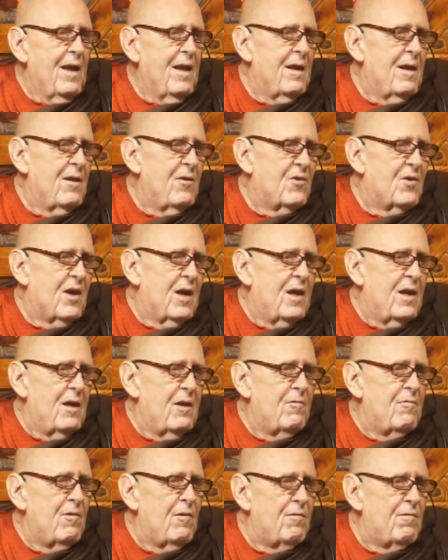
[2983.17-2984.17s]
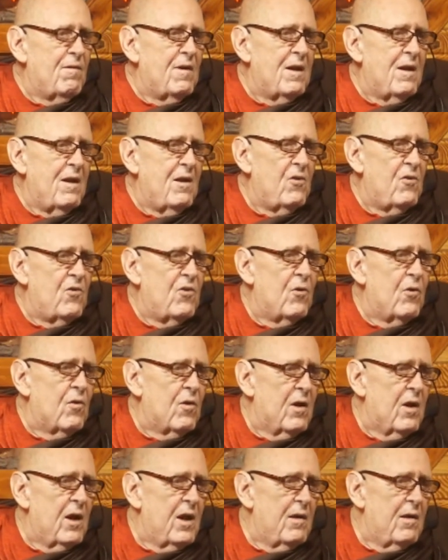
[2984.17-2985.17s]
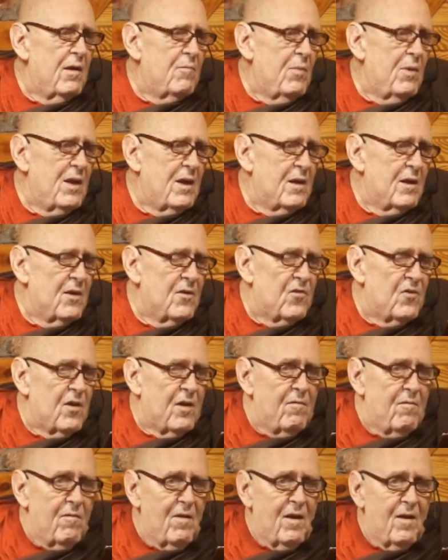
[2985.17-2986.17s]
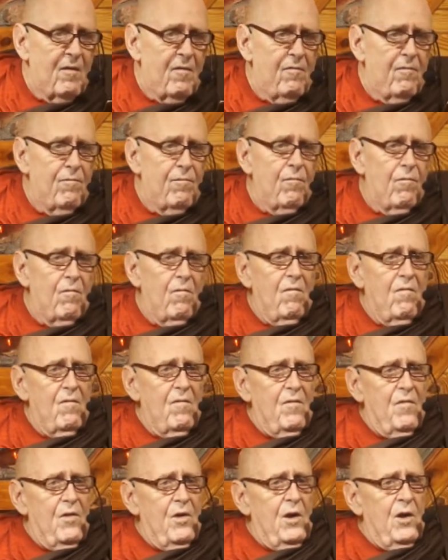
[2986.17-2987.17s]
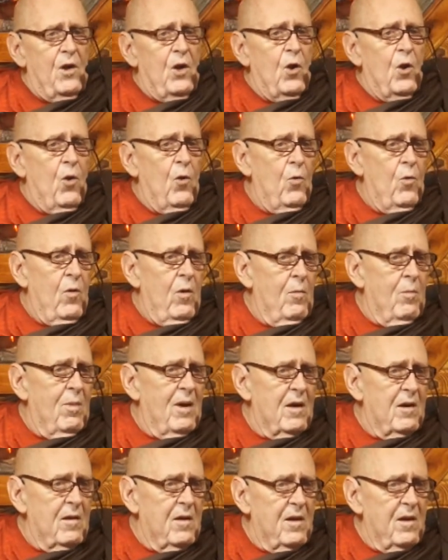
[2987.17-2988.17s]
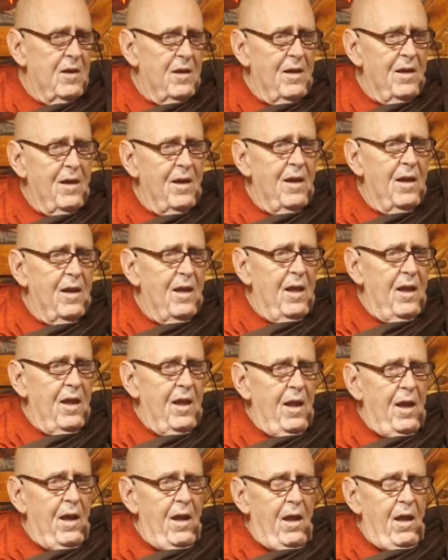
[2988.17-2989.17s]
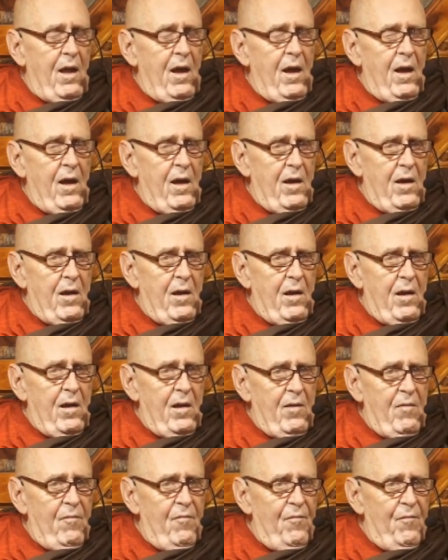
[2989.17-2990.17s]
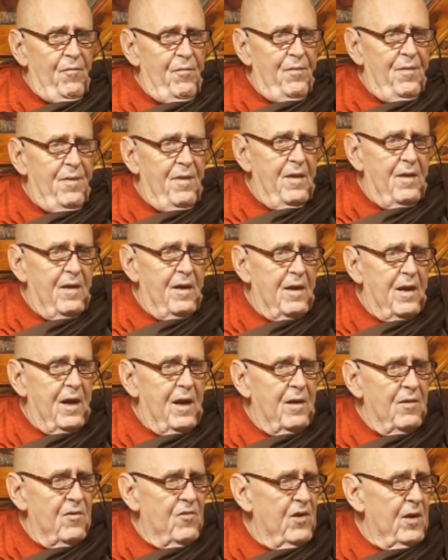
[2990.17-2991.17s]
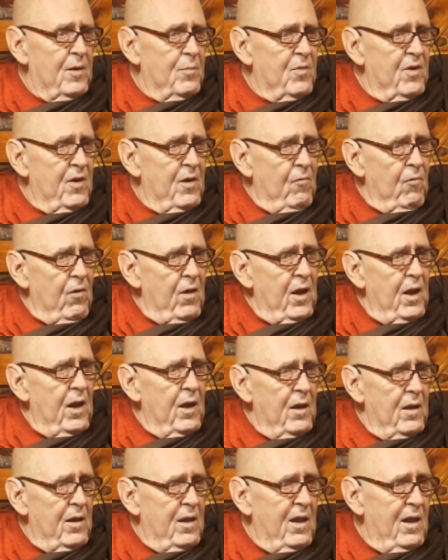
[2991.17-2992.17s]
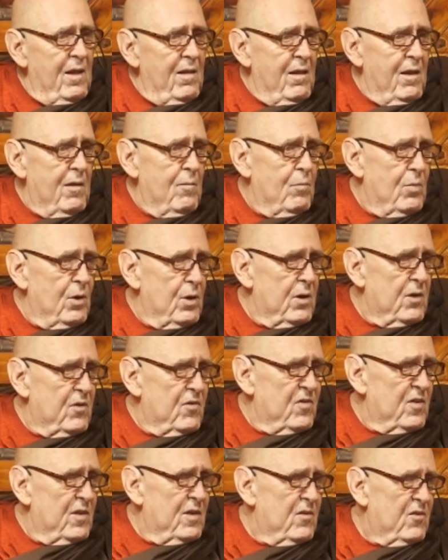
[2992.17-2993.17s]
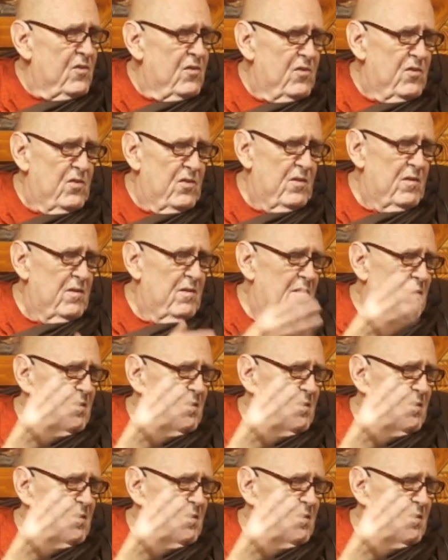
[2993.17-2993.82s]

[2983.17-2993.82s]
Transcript: And it's kind of a funny story because I've, I've known about uh, the concept and reality of that book since